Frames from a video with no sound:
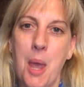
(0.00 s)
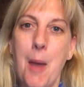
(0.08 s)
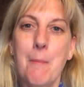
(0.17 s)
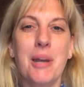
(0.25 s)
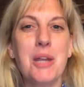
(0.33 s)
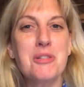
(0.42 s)

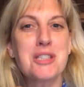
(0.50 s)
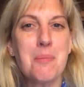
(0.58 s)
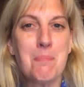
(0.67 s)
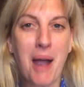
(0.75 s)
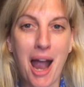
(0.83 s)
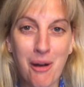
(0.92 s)
But it was the
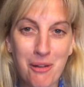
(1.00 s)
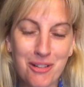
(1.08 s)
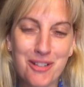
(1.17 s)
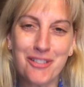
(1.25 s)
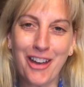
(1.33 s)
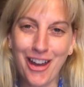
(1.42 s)
power
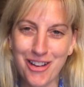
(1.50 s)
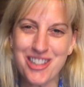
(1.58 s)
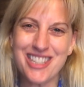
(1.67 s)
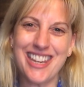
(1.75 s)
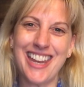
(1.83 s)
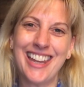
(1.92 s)
of
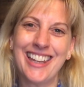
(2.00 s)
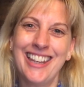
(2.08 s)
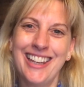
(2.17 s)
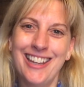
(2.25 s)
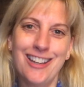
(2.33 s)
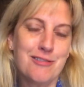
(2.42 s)
coaching
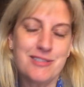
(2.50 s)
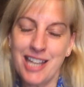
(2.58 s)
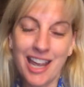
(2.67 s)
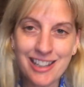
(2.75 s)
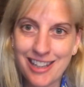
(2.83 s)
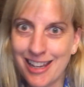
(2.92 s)

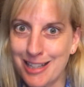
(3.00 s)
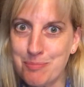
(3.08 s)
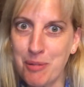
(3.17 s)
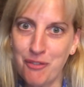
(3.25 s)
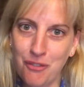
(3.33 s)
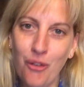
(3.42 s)
10 years
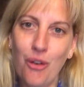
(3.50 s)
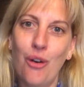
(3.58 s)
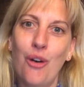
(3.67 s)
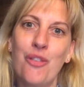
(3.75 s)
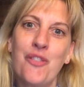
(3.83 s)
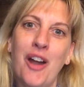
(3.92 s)

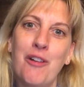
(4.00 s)
before that